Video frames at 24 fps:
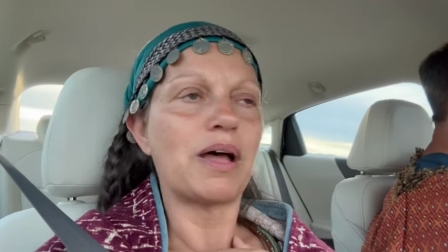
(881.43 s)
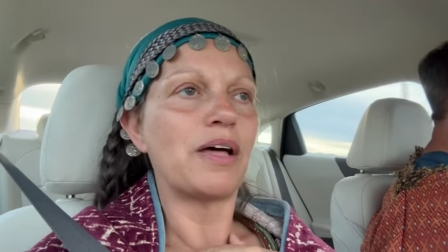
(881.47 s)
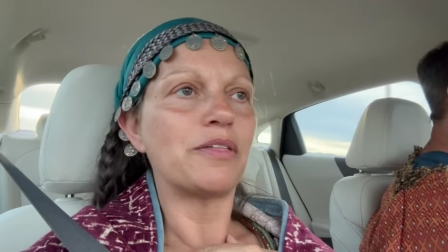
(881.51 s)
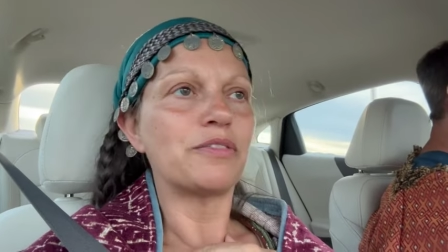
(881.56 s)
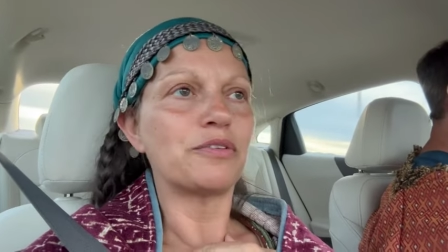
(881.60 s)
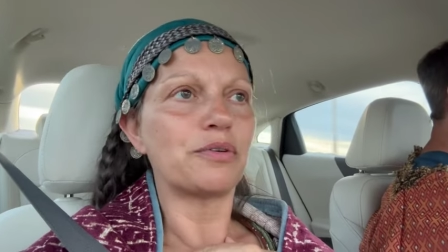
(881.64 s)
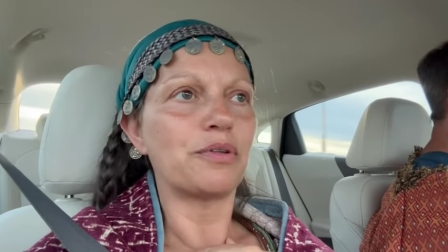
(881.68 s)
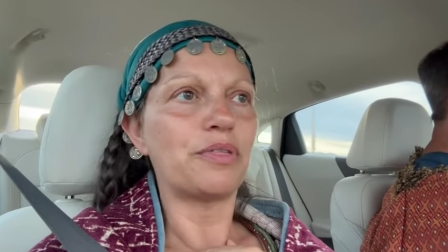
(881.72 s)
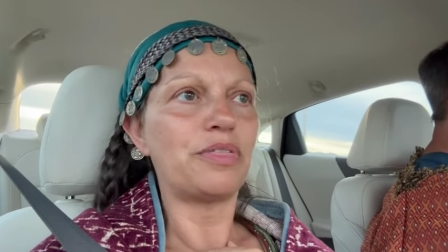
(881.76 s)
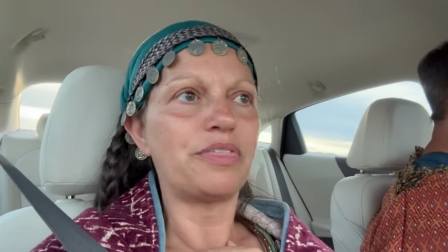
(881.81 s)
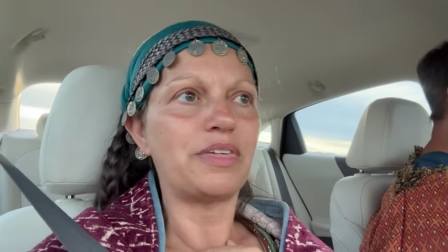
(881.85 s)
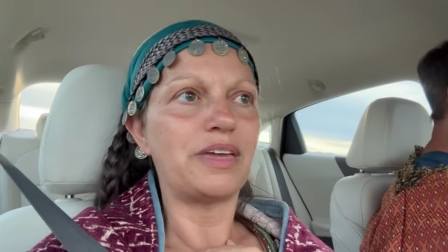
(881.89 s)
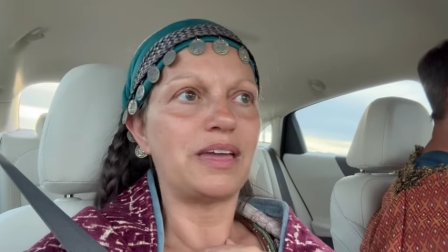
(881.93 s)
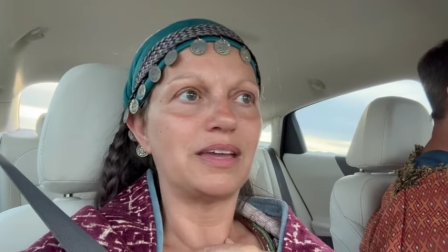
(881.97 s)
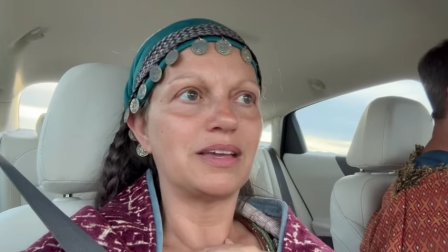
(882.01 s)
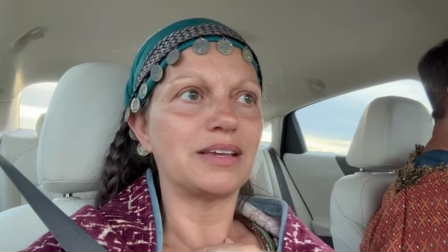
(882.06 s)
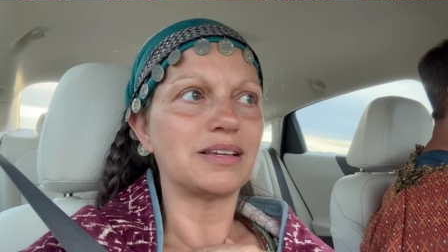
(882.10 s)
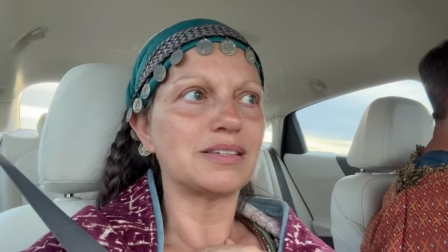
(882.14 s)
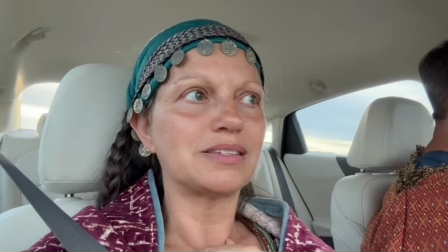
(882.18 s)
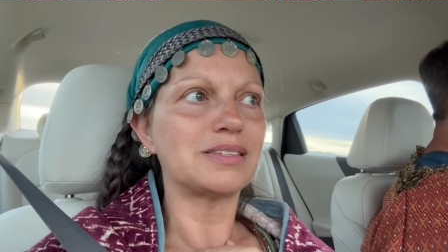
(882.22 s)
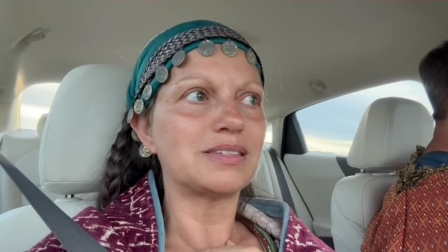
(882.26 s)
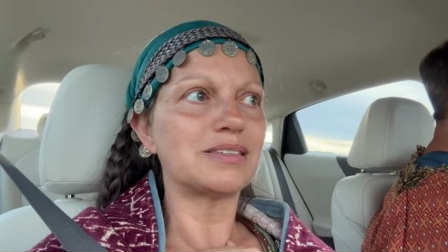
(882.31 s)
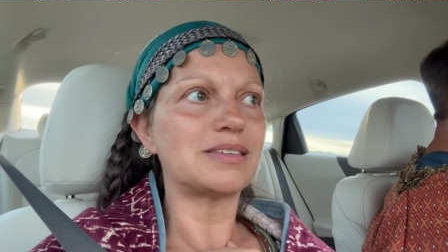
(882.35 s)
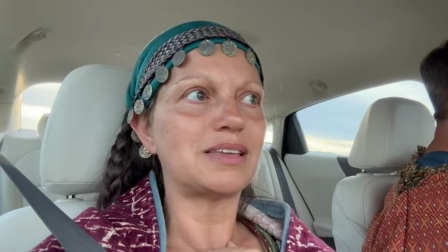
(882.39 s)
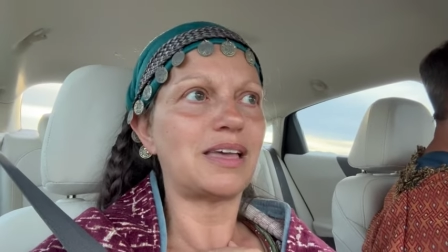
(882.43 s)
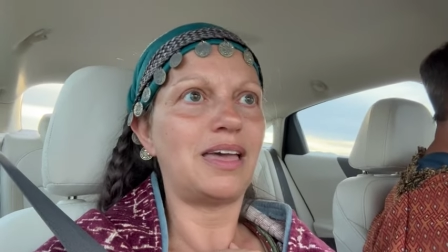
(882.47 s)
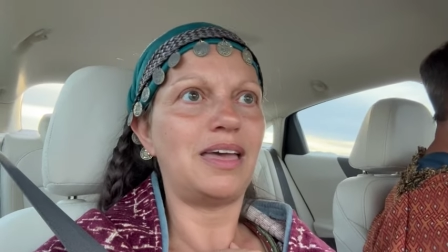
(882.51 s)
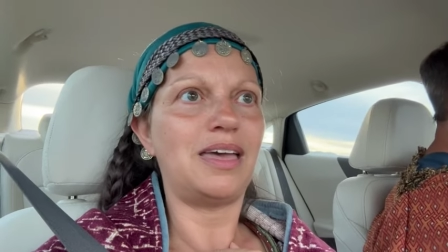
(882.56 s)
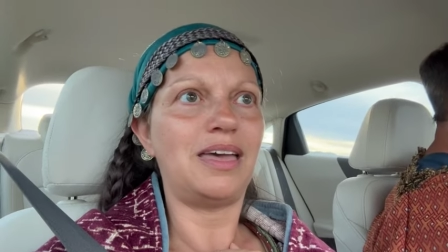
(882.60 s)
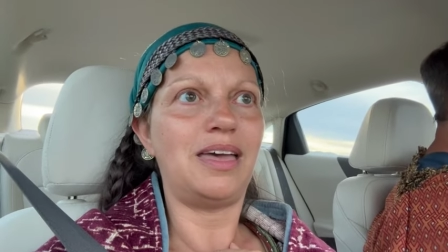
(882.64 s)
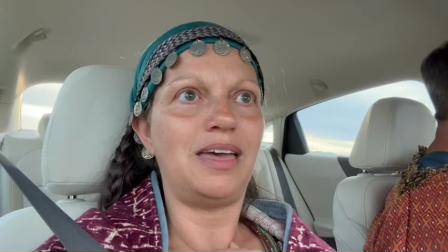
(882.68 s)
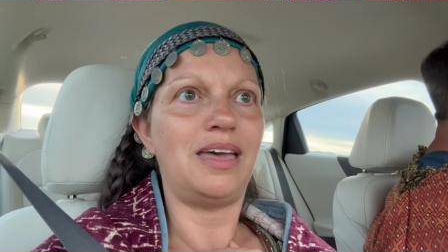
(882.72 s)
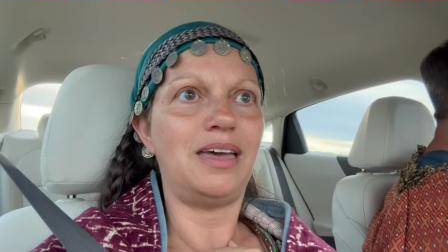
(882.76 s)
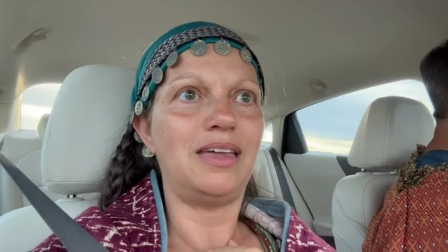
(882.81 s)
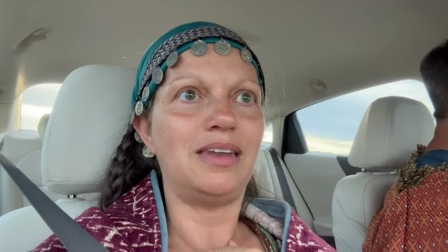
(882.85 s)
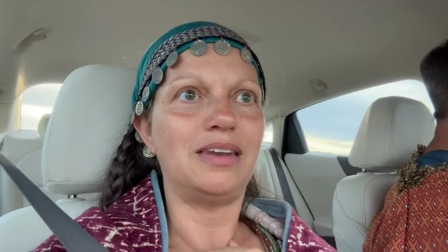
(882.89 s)
other things
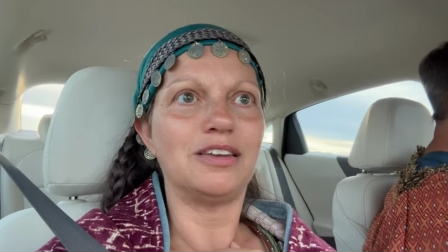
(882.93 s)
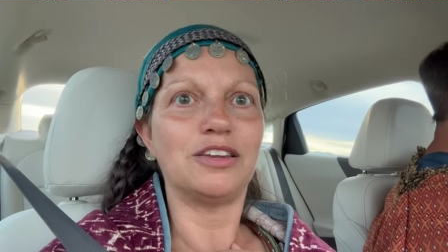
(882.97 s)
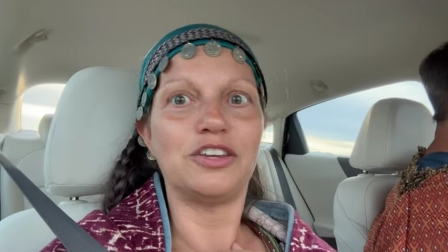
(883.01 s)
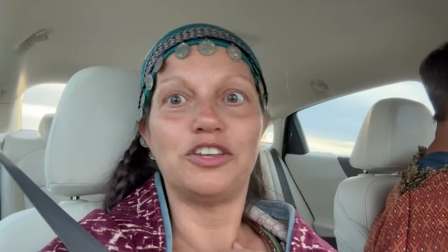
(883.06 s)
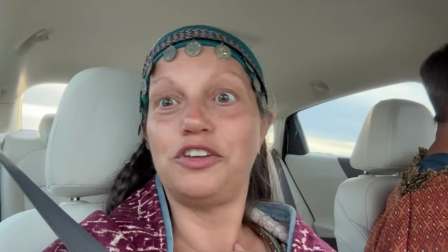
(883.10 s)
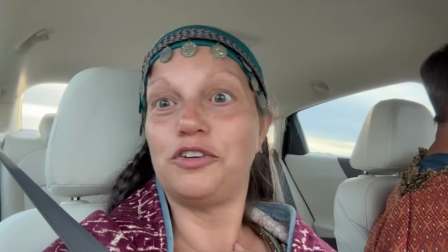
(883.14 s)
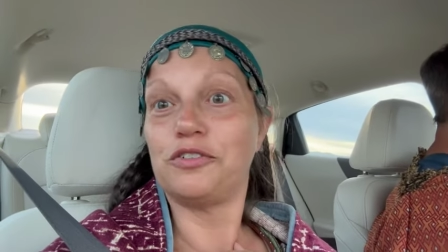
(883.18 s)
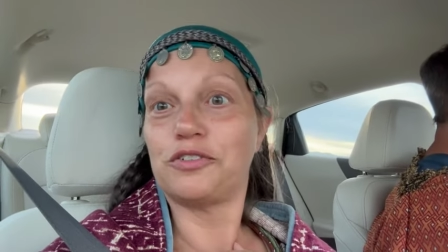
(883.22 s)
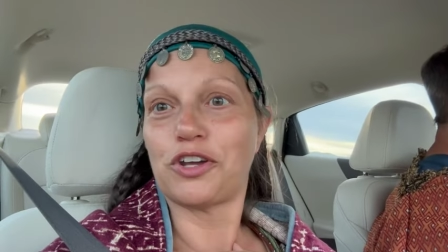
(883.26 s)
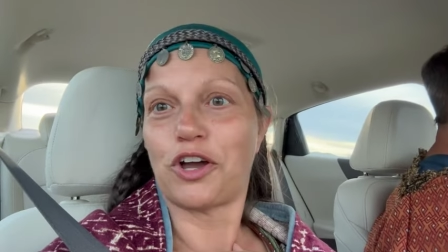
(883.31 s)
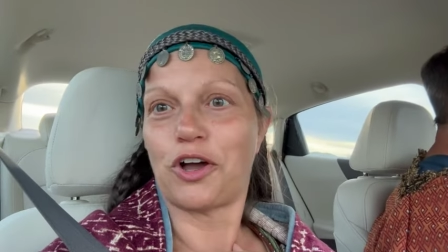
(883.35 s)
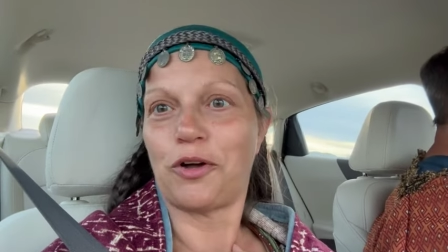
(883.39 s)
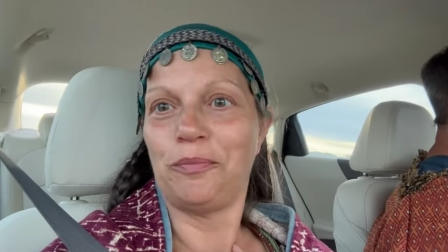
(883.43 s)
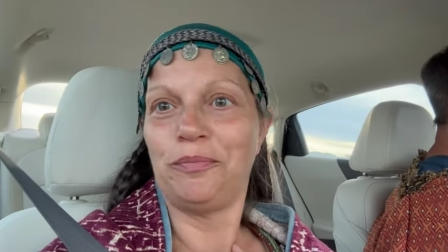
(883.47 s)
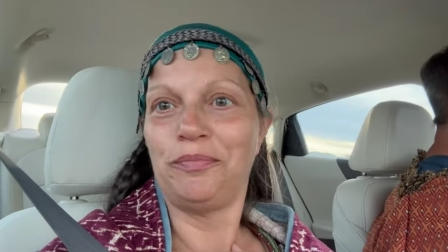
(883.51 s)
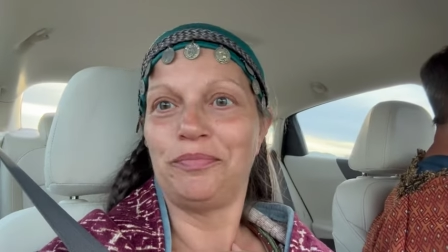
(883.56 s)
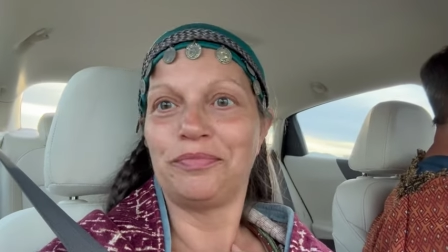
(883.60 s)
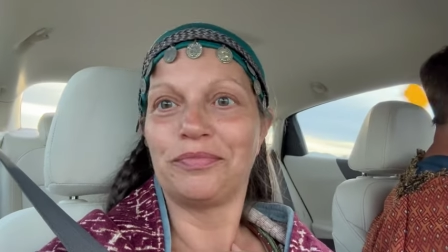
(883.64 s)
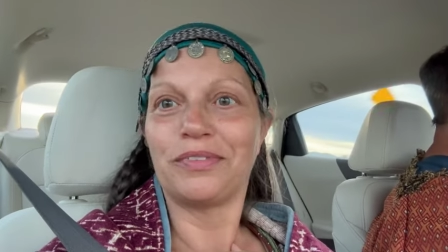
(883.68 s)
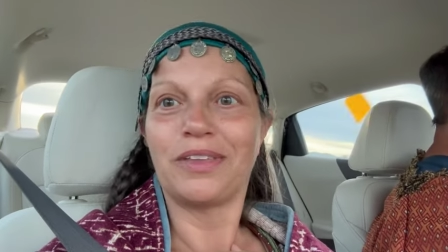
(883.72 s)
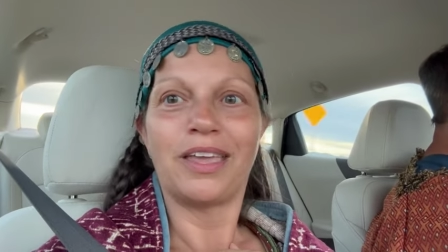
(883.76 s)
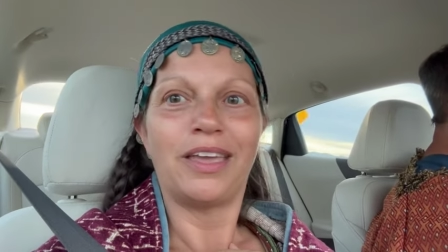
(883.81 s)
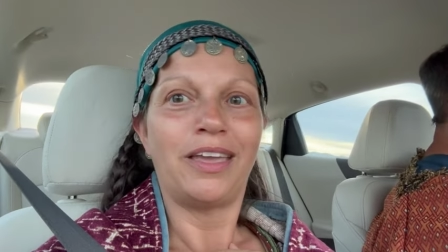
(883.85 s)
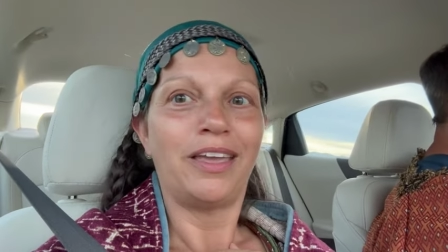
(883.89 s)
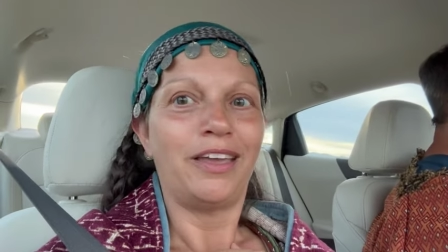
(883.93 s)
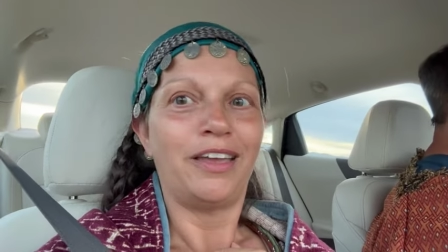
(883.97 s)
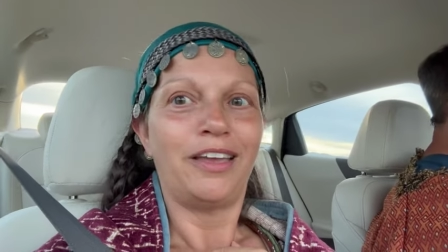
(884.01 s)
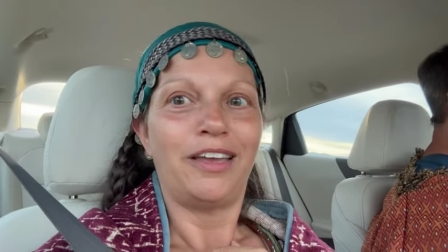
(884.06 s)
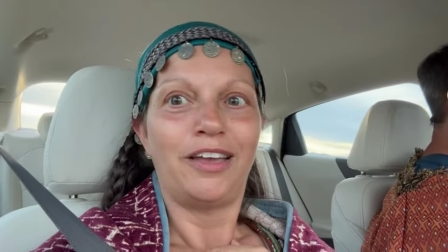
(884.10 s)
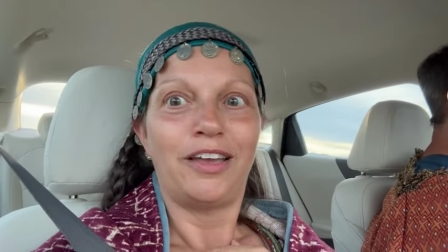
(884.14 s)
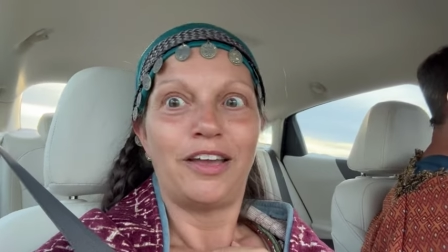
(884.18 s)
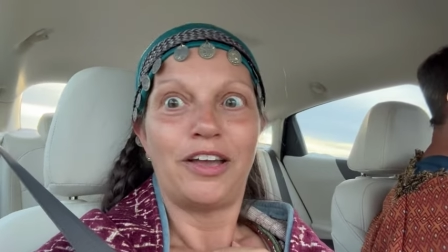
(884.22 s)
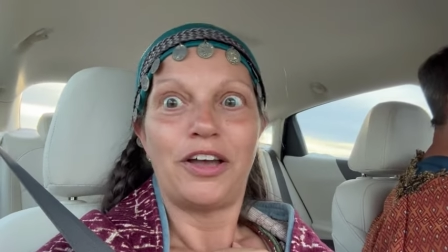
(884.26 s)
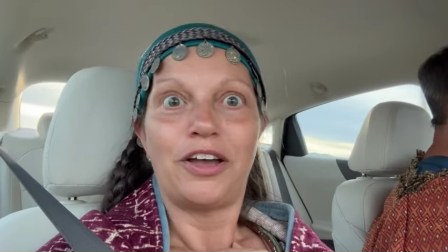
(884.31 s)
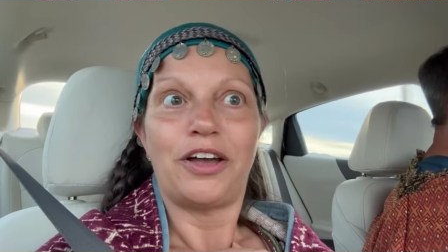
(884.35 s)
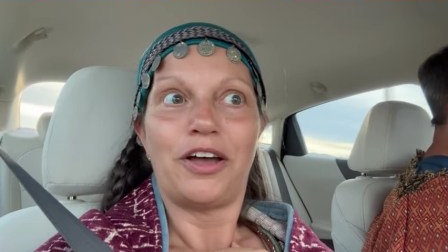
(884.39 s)
in Utah.
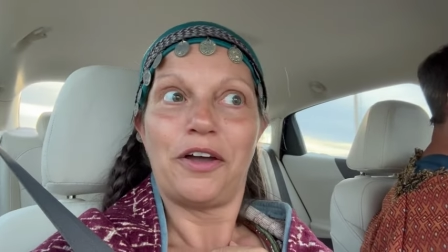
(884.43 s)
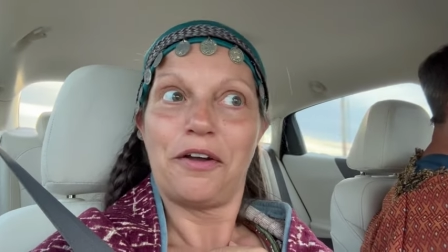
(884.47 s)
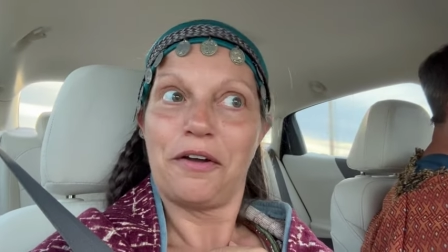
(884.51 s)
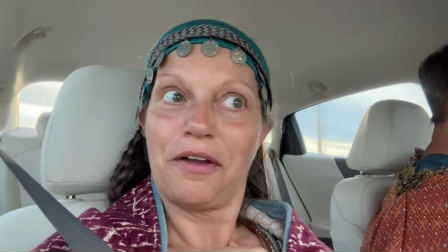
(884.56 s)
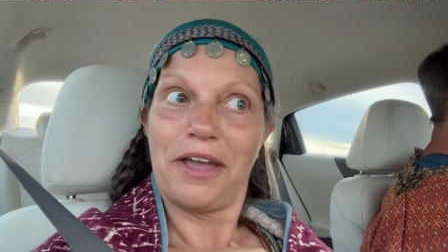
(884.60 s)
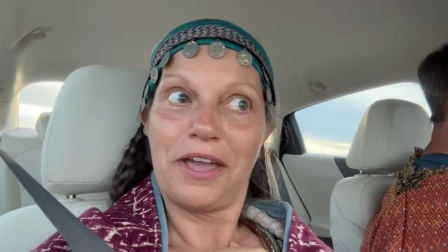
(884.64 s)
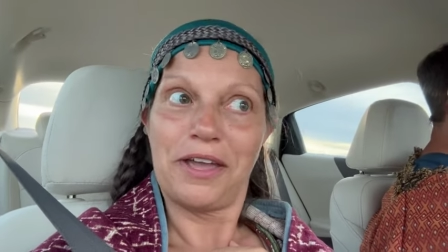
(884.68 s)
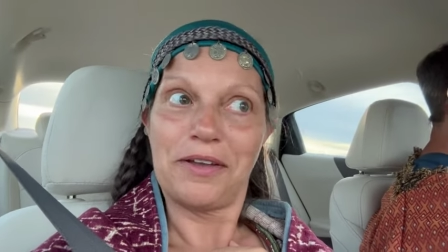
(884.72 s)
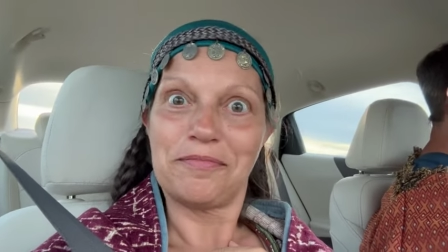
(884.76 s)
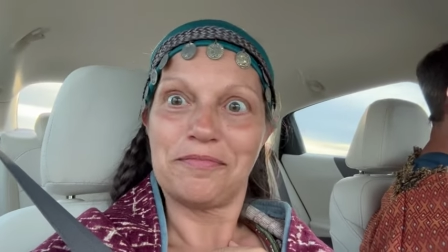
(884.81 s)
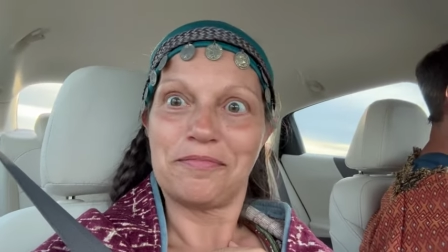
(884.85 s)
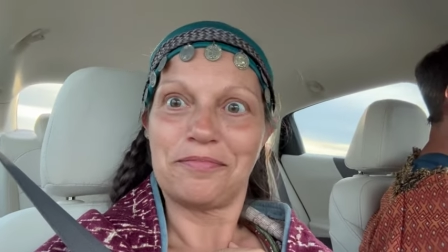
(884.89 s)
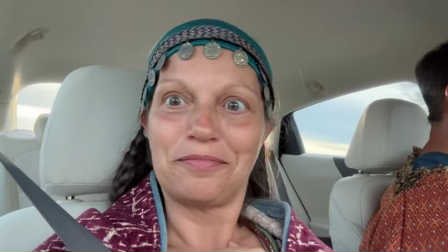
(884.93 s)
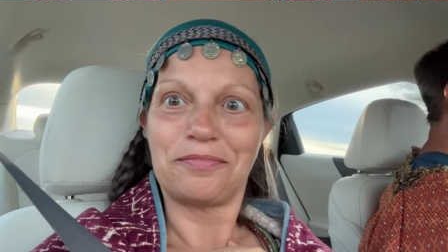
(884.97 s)
All right.